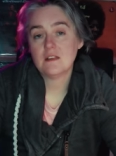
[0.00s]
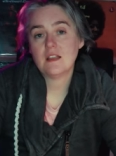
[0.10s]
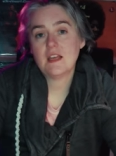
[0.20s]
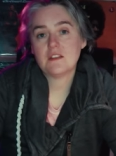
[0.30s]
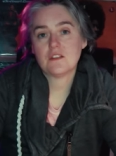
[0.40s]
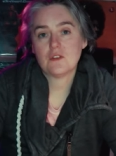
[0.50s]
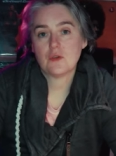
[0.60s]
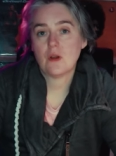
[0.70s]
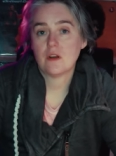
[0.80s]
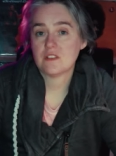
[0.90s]
led
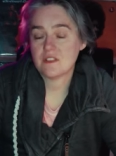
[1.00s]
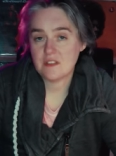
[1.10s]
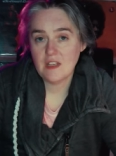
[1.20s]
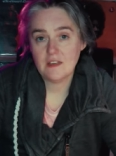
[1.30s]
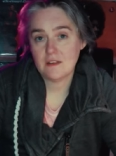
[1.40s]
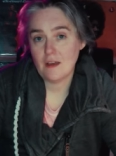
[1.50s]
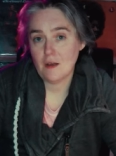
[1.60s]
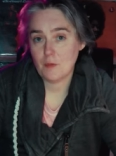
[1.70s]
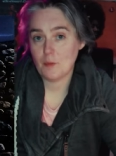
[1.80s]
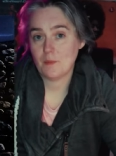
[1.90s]
to her second
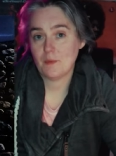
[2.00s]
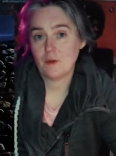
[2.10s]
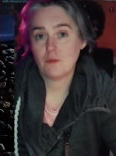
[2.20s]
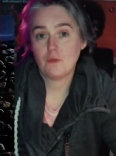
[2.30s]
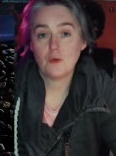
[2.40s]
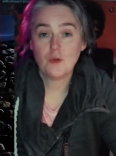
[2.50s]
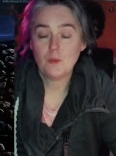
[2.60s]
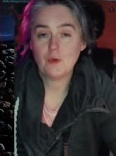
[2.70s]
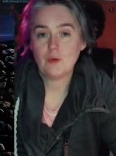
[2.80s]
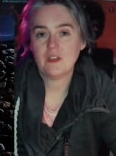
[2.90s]
album, Full
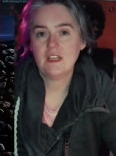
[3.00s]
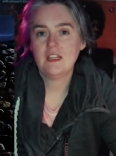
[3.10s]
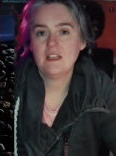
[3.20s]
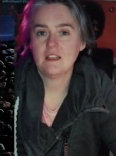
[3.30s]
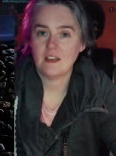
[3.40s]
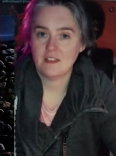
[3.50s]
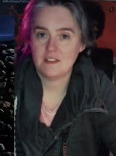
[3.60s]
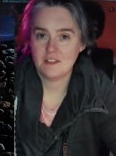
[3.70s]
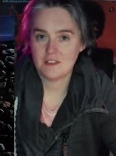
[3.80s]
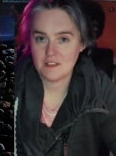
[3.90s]
Moon, in
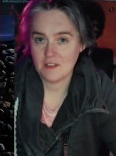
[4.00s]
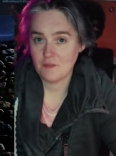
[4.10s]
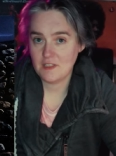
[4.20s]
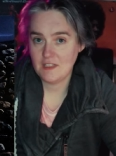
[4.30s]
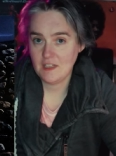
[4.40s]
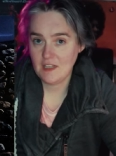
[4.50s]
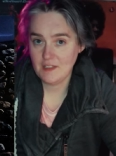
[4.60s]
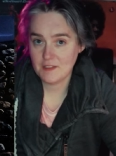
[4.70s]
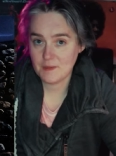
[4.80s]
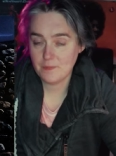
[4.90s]
nineteen
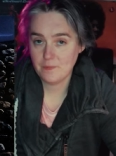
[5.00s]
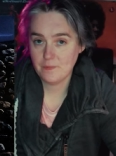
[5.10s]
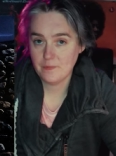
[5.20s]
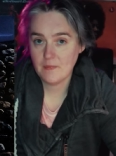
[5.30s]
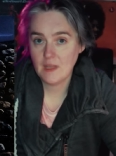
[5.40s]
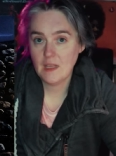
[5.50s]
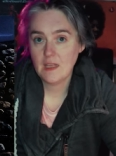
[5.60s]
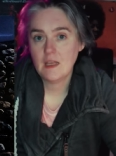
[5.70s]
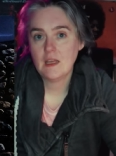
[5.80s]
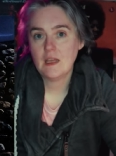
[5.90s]
seventy-eight.
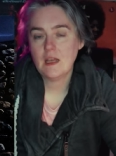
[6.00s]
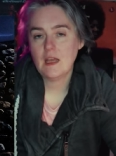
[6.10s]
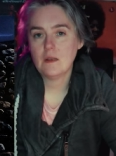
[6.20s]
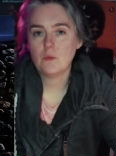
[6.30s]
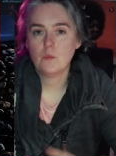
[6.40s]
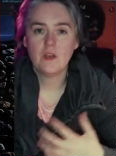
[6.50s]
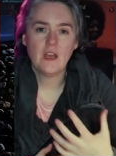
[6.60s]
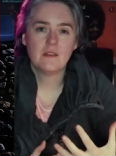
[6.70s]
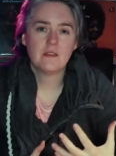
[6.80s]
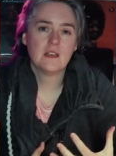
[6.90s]
And what
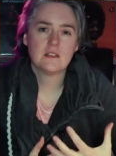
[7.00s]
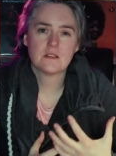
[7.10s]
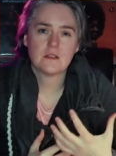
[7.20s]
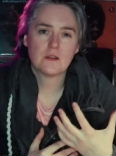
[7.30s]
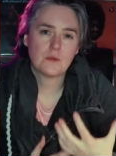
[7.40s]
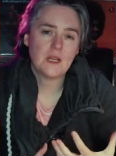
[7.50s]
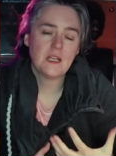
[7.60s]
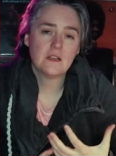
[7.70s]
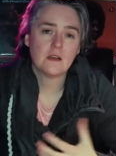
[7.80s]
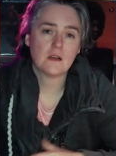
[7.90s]
I think is a
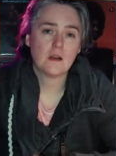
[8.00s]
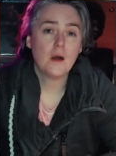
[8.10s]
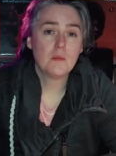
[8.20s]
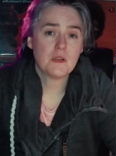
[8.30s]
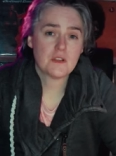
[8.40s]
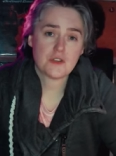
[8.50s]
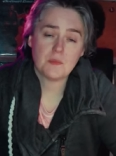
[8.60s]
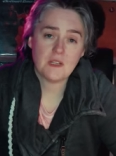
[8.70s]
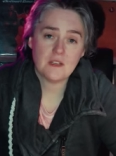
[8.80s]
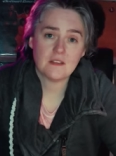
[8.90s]
great
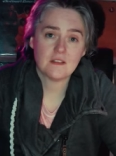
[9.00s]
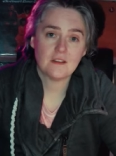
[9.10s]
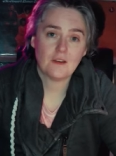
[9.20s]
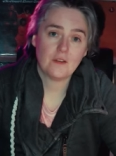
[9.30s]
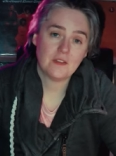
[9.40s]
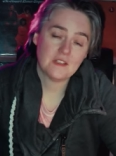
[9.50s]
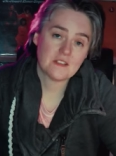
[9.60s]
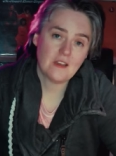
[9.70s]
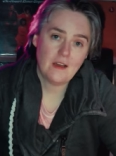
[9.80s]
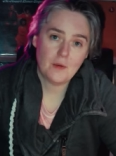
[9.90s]
accomplishment on
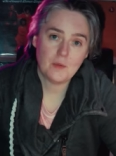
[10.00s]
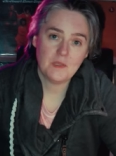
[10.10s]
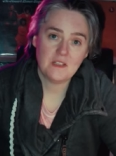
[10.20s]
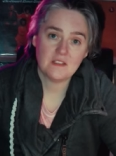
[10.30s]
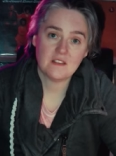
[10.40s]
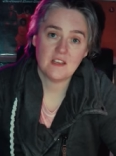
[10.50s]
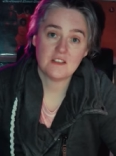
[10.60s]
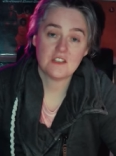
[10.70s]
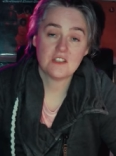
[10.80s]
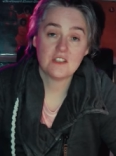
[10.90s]
this album is
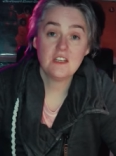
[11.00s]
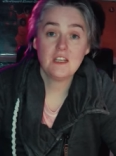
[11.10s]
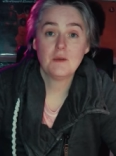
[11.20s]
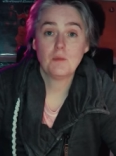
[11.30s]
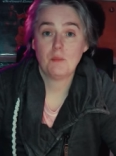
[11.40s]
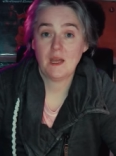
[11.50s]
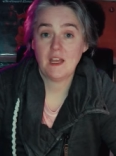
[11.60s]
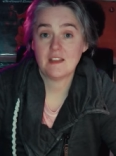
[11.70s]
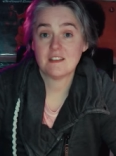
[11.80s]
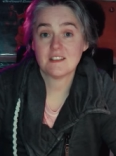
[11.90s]
that she
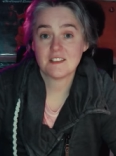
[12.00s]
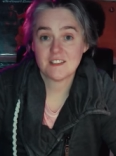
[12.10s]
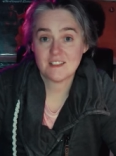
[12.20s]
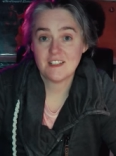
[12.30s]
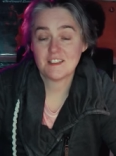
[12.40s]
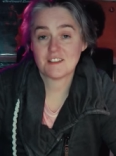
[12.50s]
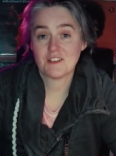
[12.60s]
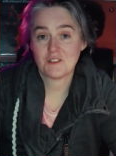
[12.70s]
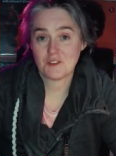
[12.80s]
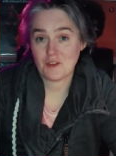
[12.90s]
penned
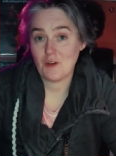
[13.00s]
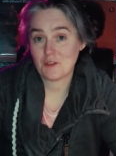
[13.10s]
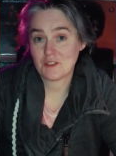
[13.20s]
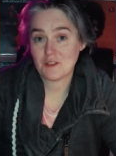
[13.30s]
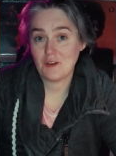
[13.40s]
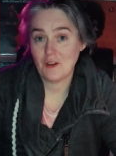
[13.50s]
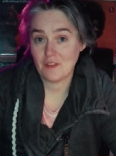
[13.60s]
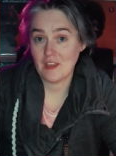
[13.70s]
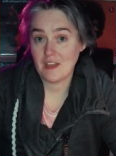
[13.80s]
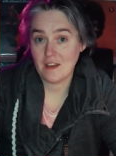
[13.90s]
six songs
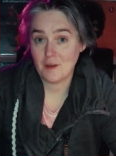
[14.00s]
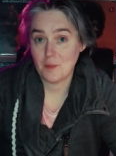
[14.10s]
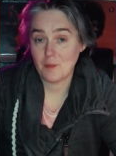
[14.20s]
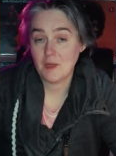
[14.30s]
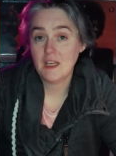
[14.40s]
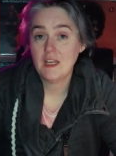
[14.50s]
on that album,